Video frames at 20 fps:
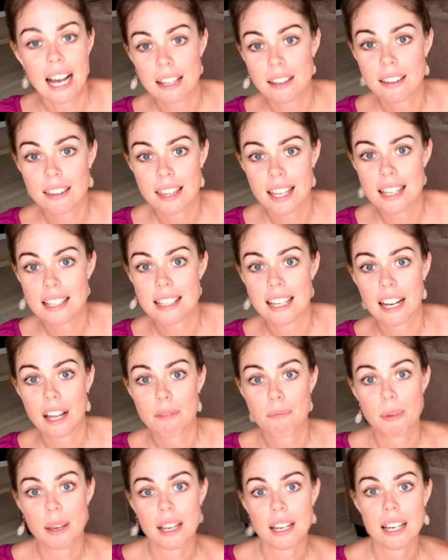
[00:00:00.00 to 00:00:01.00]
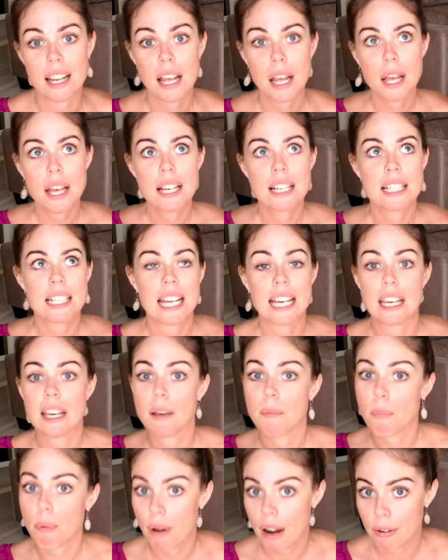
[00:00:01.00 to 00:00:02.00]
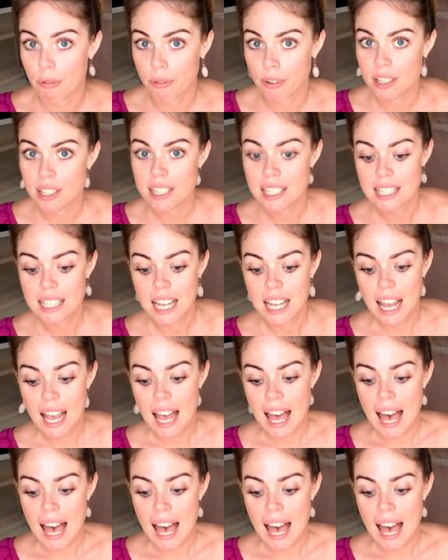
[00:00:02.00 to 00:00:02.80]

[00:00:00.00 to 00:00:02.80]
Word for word: other things that have been taking preference.